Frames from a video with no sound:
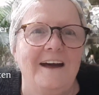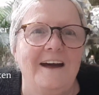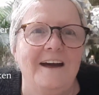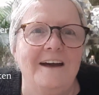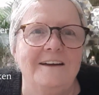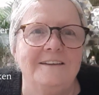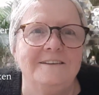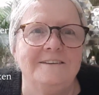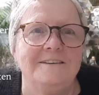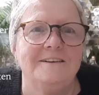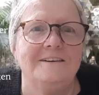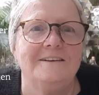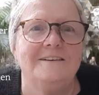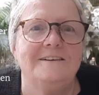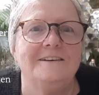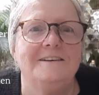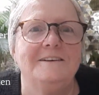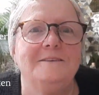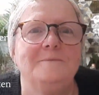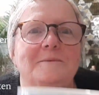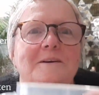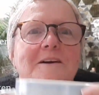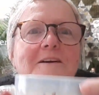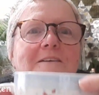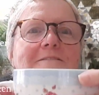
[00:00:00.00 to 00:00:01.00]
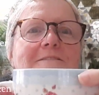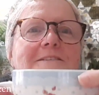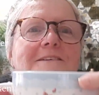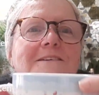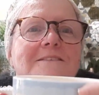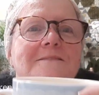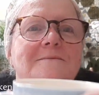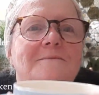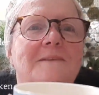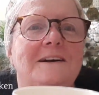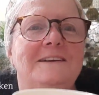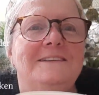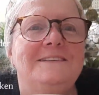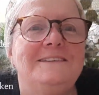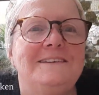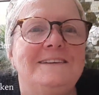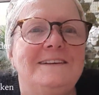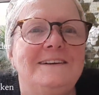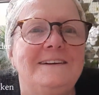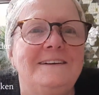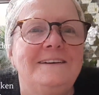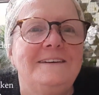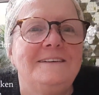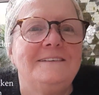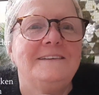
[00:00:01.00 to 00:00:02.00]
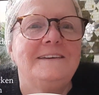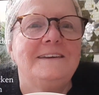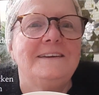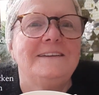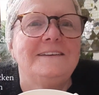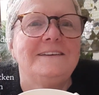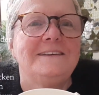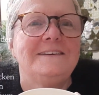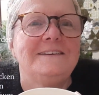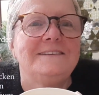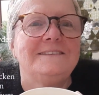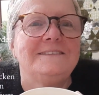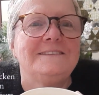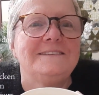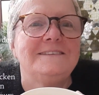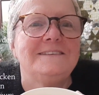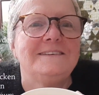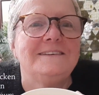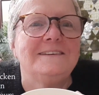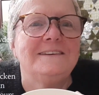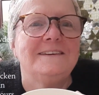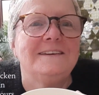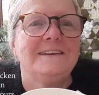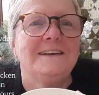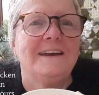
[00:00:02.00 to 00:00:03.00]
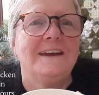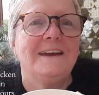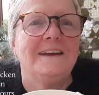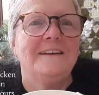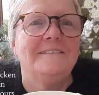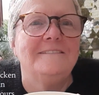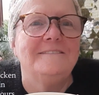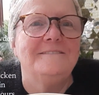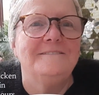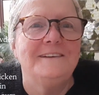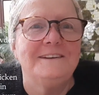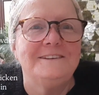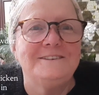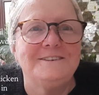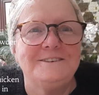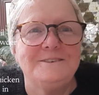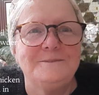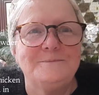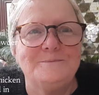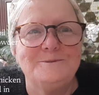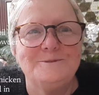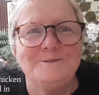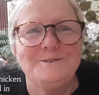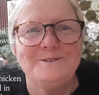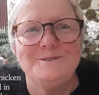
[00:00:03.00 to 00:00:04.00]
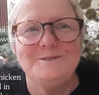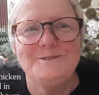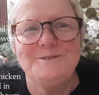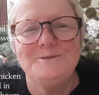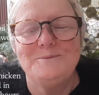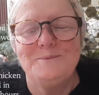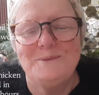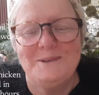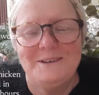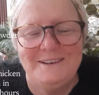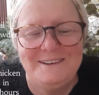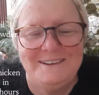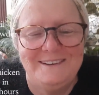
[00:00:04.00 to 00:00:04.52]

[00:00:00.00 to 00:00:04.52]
and I'm having my dinner. It is vegetable soup